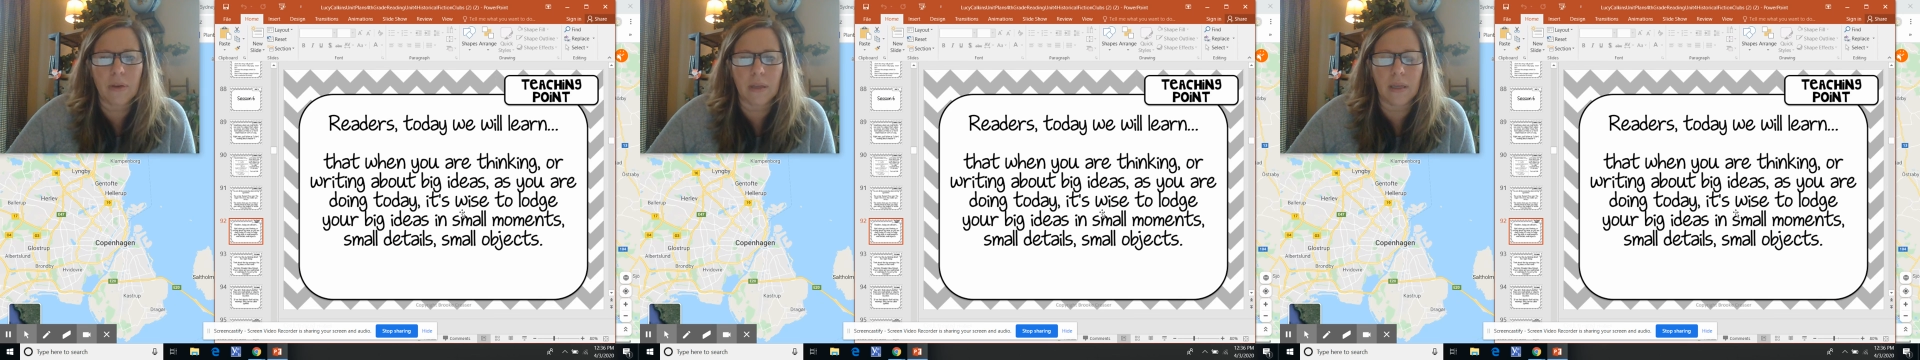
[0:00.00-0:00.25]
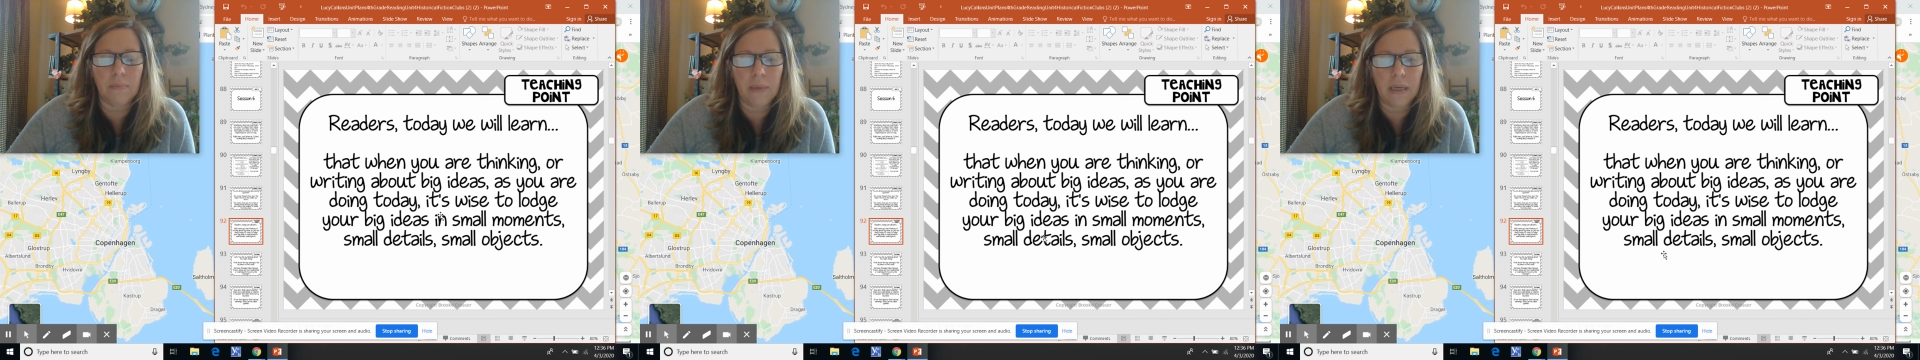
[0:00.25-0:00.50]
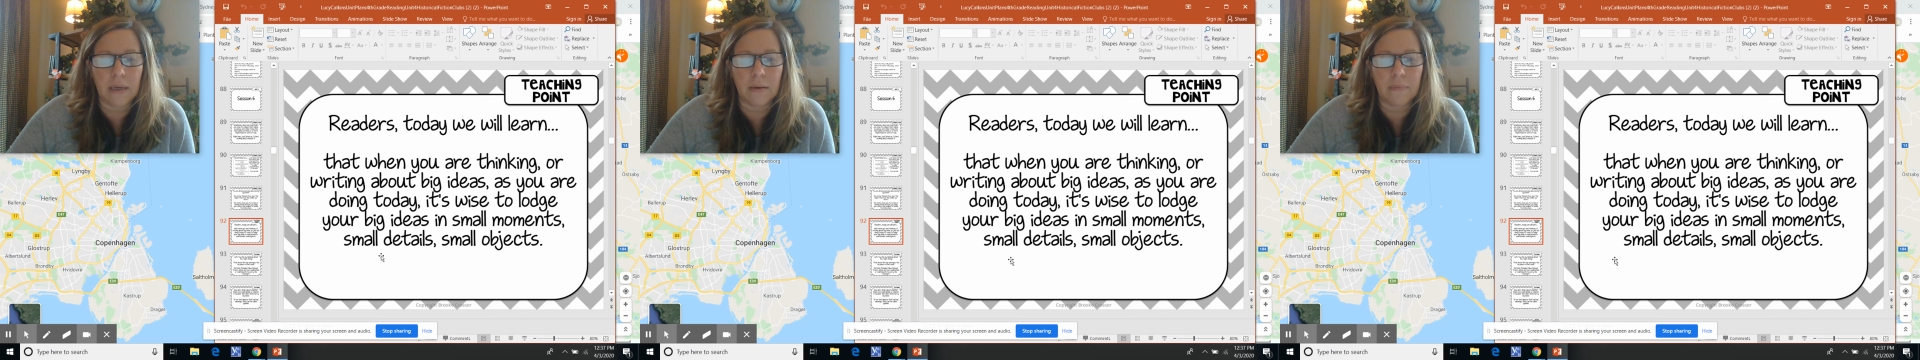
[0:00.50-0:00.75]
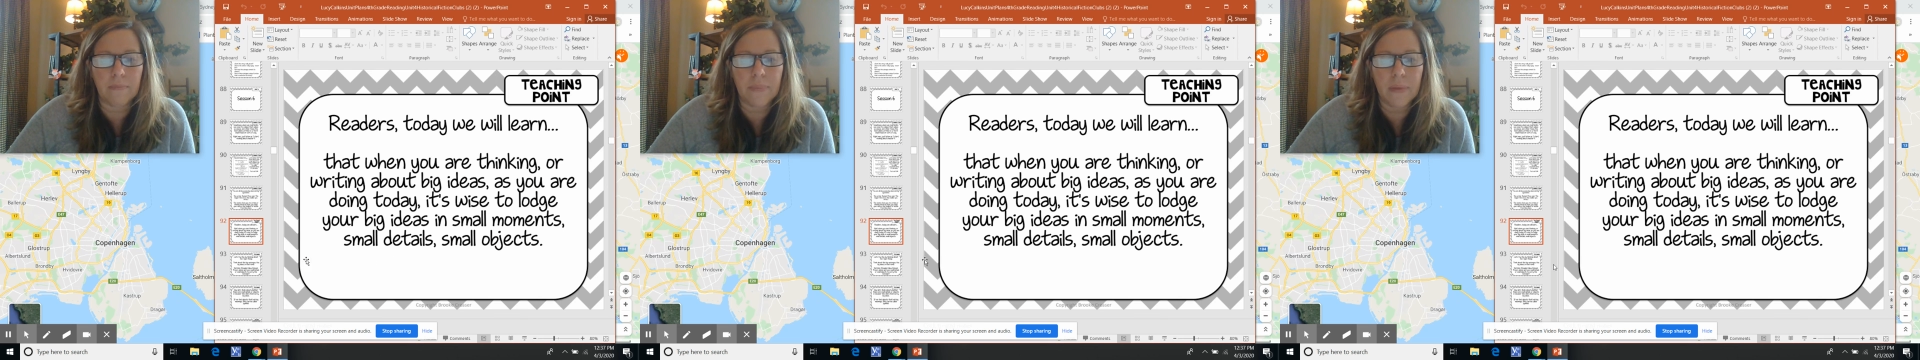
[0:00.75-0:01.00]
really
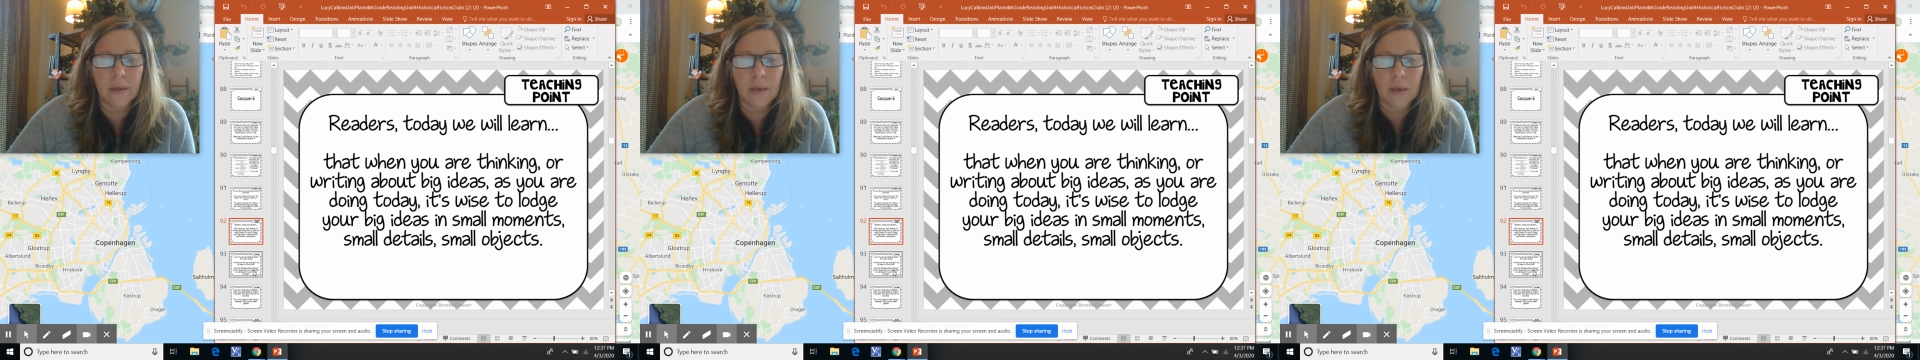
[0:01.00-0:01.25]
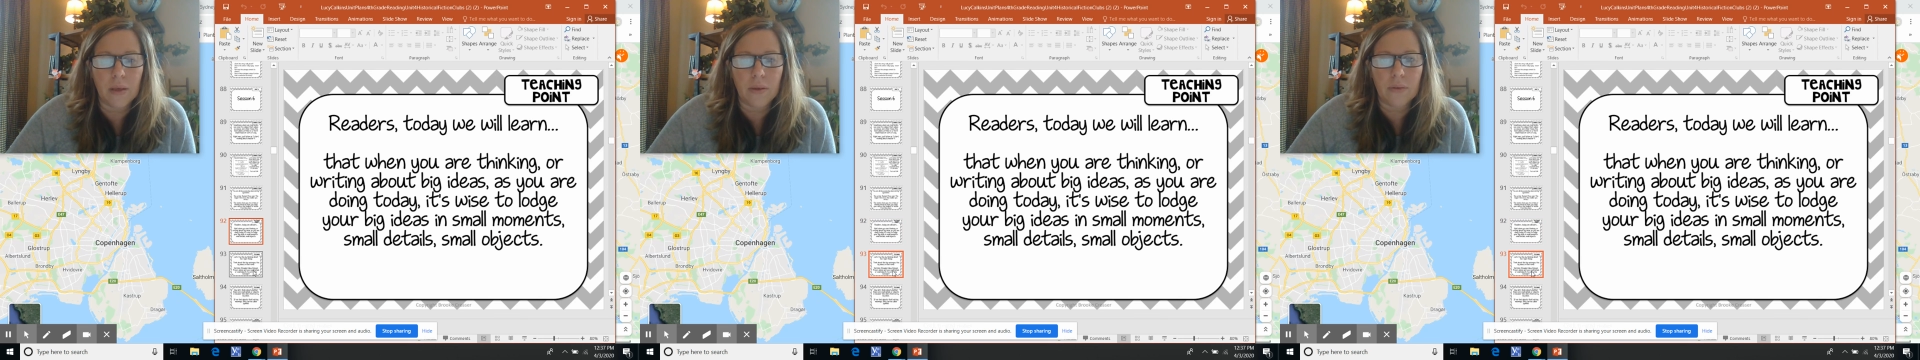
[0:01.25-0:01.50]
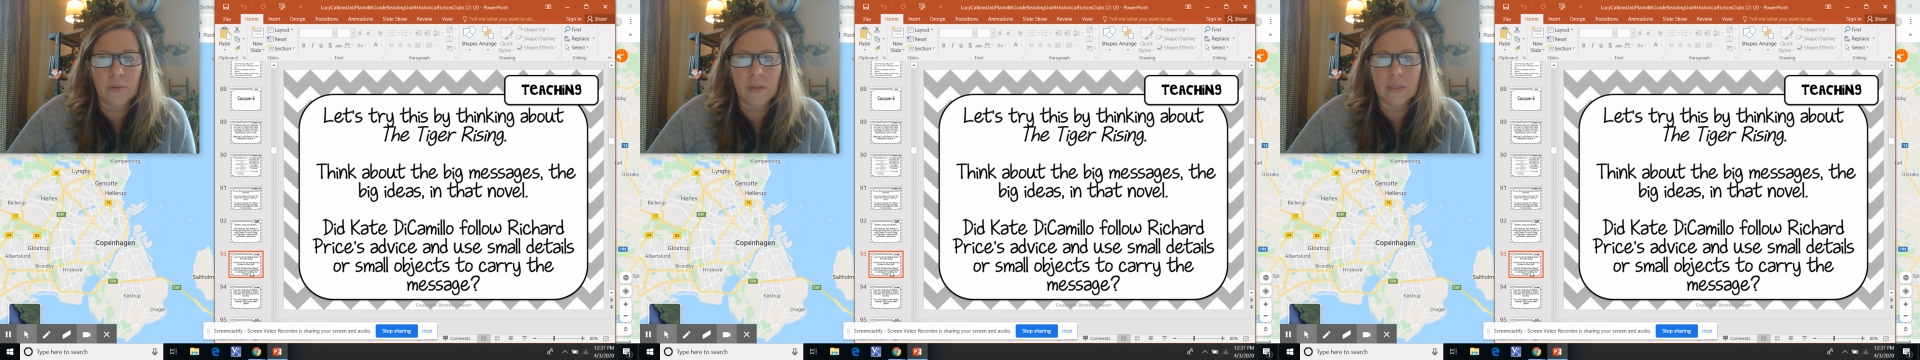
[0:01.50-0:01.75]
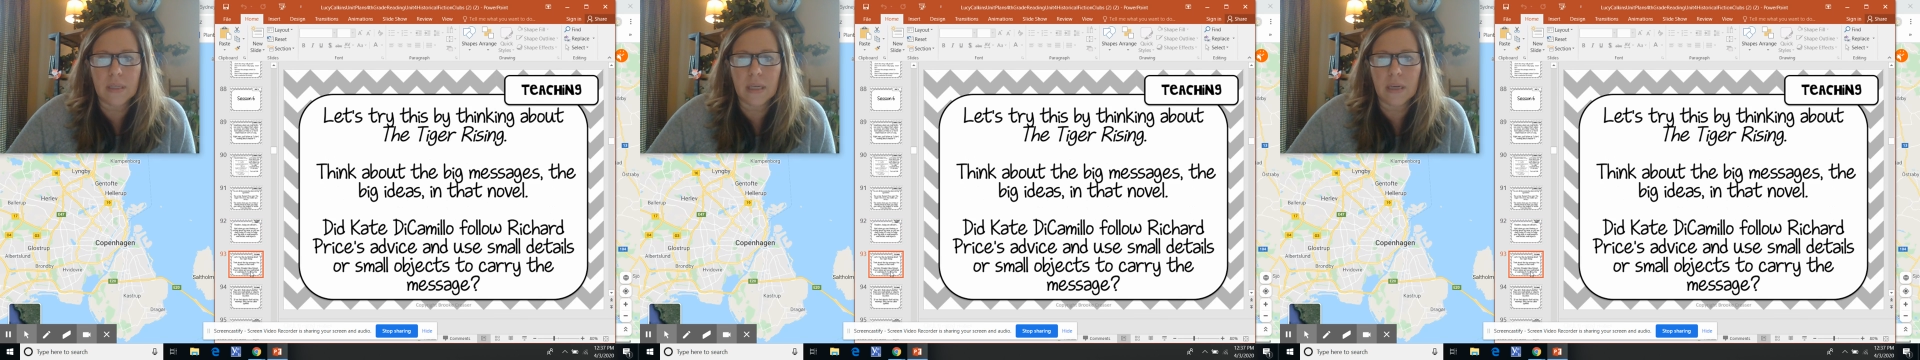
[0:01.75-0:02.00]
mean? Well,
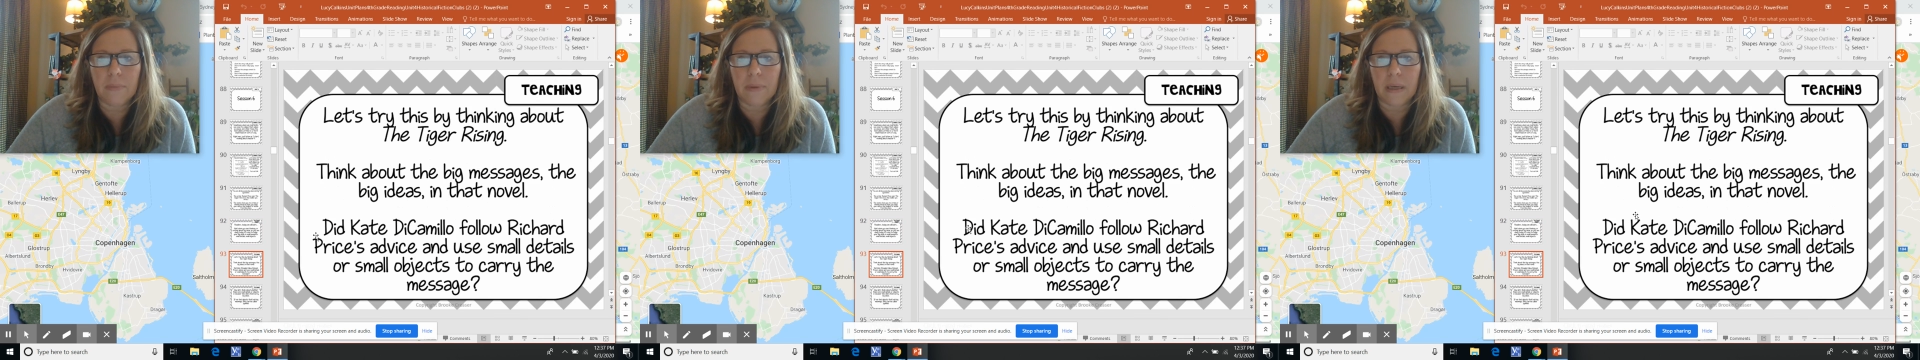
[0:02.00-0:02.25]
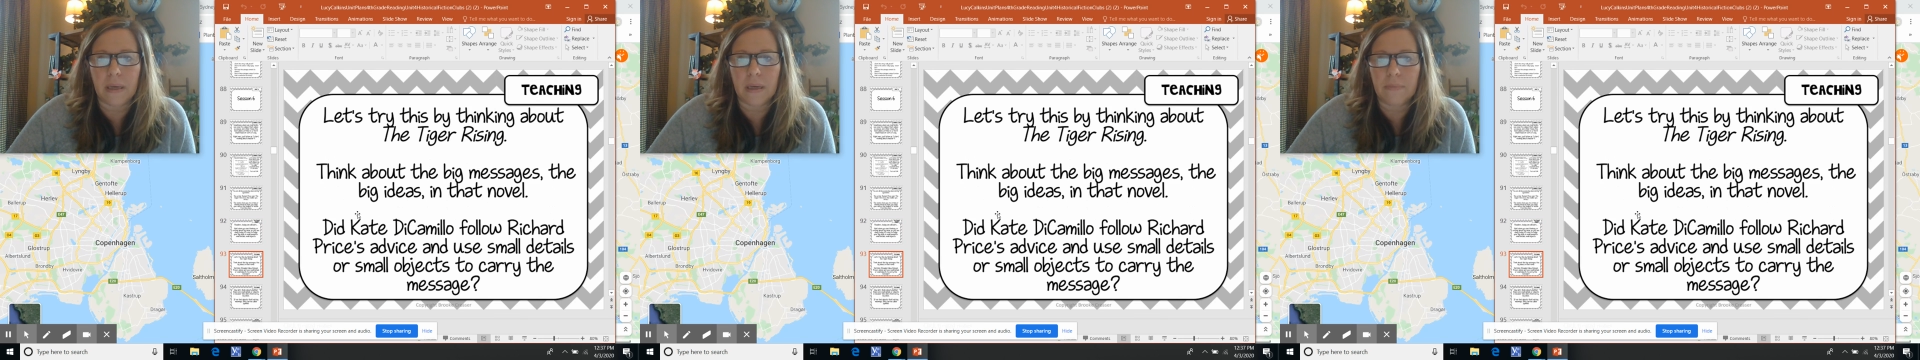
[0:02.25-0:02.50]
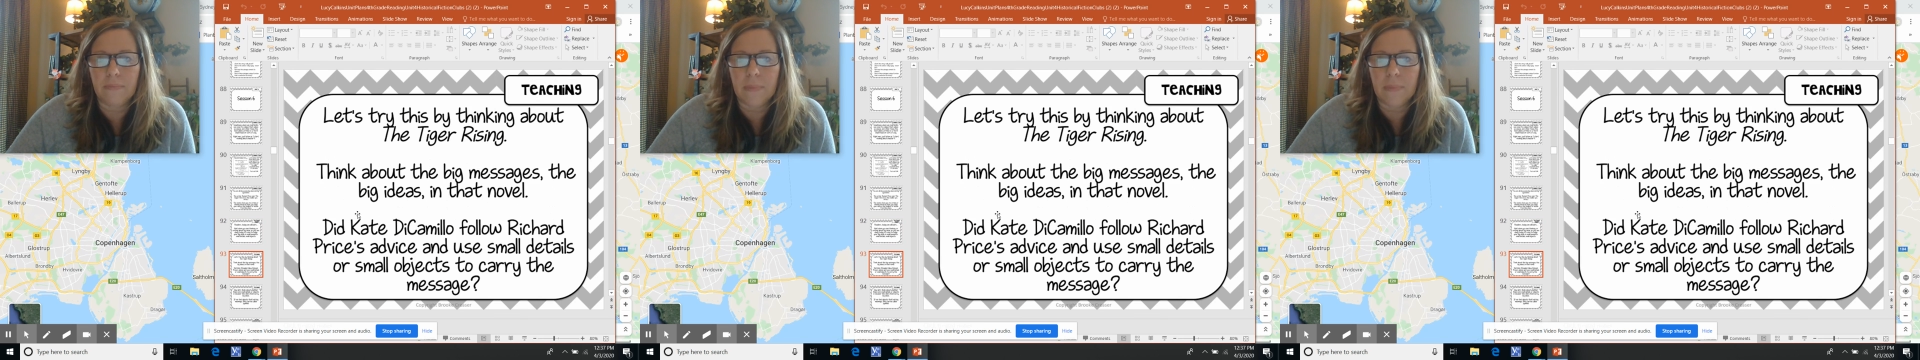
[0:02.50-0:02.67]
let's take a peek.